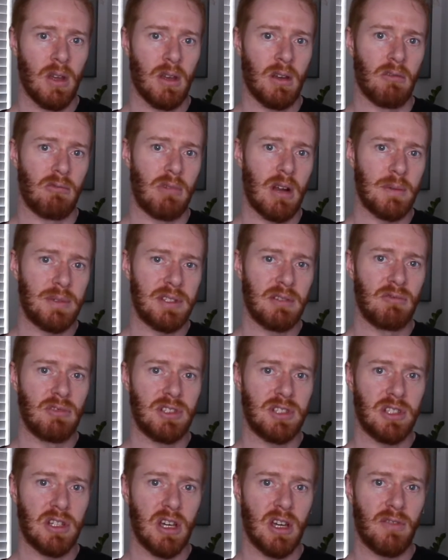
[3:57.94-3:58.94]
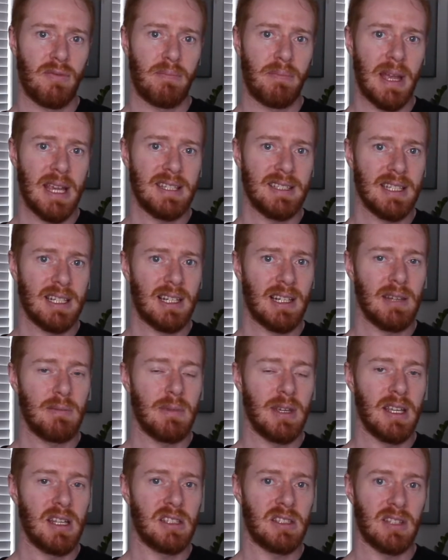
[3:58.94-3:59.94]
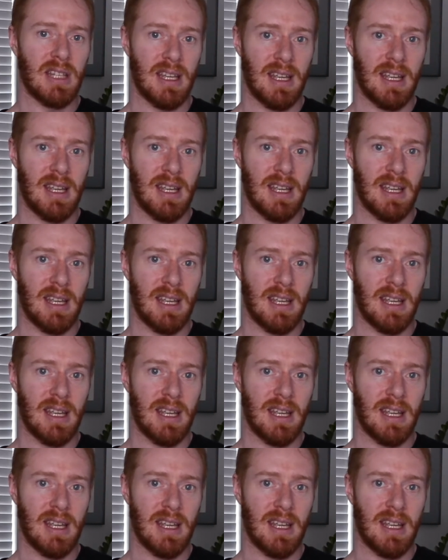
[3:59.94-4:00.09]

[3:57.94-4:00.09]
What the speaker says: Reps in reserve basically means